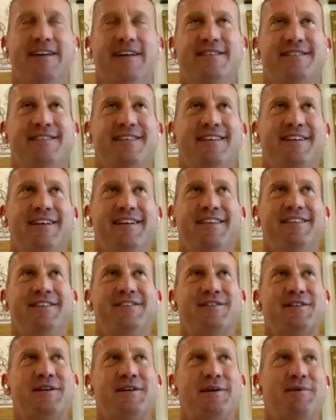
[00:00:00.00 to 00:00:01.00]
that's,
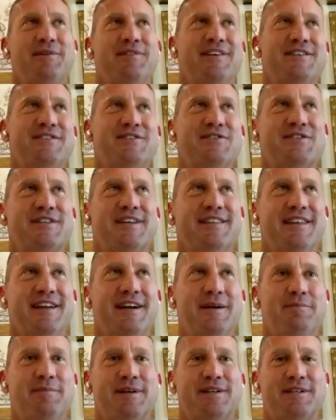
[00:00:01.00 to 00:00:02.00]
there's a couple of things you said
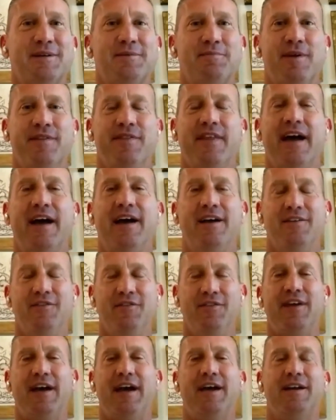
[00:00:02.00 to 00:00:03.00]
that I picked up on. That,
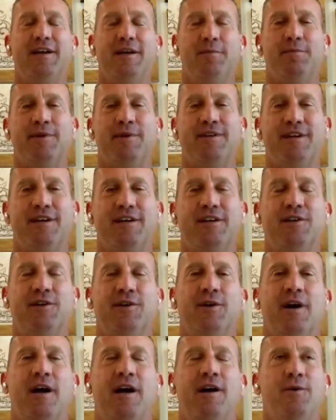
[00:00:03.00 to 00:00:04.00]
that in
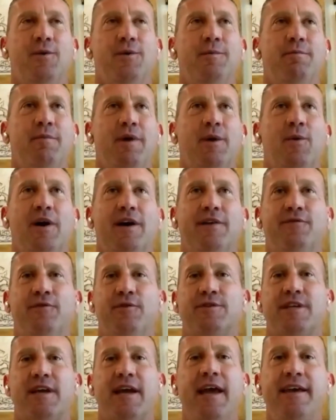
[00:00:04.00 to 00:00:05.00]
particular, I'll, my wife
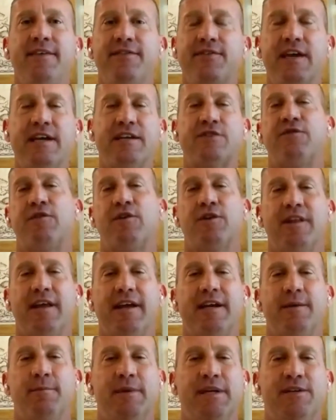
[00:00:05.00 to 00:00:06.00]
will say, hey, thanks for
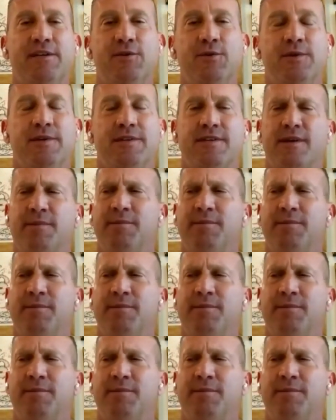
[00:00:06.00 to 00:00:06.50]
letting me do this.